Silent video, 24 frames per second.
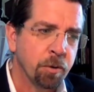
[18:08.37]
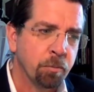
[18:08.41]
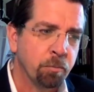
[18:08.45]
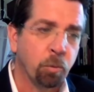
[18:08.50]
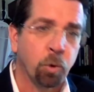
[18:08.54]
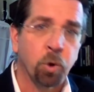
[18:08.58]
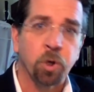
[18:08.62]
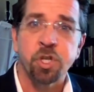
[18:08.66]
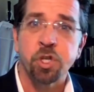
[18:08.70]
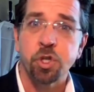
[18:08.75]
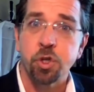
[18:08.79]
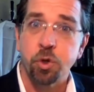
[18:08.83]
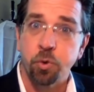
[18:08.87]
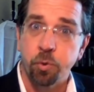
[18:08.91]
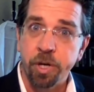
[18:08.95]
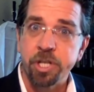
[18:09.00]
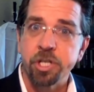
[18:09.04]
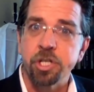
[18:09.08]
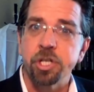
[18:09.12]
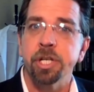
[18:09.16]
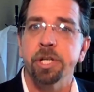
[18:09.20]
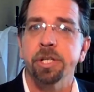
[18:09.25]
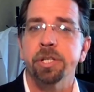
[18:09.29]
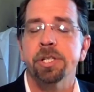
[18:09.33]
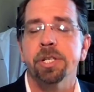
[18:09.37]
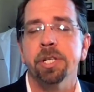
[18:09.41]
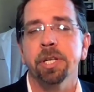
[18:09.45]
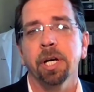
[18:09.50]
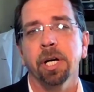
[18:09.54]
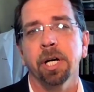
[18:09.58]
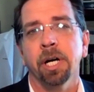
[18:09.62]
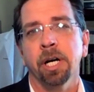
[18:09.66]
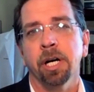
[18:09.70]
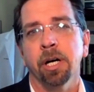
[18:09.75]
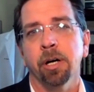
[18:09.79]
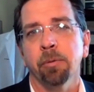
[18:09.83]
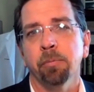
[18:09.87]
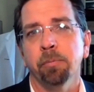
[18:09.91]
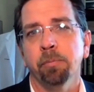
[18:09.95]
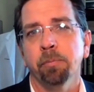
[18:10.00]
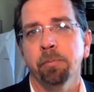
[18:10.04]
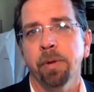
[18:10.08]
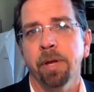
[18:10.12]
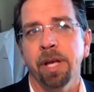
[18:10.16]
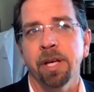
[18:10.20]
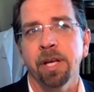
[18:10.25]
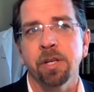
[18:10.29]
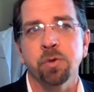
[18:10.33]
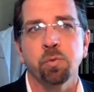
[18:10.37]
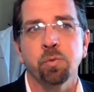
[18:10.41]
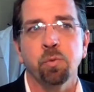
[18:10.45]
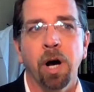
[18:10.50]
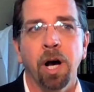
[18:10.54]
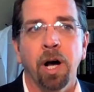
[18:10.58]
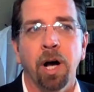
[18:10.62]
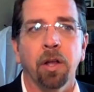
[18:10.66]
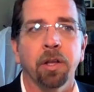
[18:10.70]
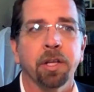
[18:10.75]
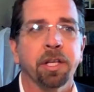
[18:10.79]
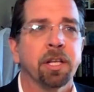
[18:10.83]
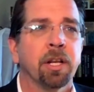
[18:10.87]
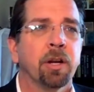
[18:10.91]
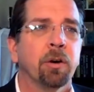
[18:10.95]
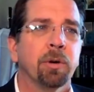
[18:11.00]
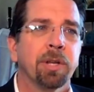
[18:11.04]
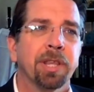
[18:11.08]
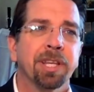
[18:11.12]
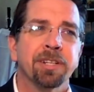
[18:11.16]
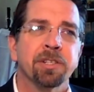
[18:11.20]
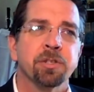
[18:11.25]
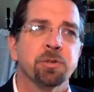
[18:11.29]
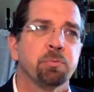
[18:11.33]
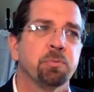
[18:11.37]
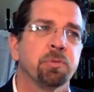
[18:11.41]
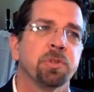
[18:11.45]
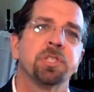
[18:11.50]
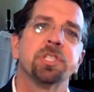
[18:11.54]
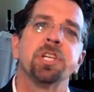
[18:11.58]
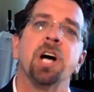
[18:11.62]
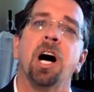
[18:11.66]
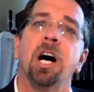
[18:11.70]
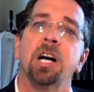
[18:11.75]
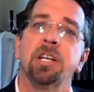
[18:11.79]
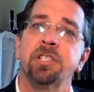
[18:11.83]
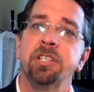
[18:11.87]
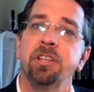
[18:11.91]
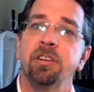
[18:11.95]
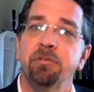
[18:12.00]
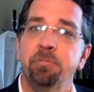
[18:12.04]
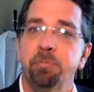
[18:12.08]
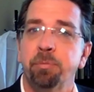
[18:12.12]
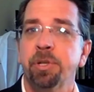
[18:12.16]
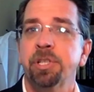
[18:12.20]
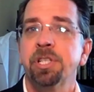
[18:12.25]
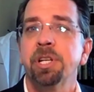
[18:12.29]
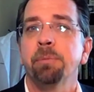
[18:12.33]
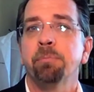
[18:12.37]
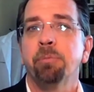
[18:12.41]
more stringent as well. There's talks of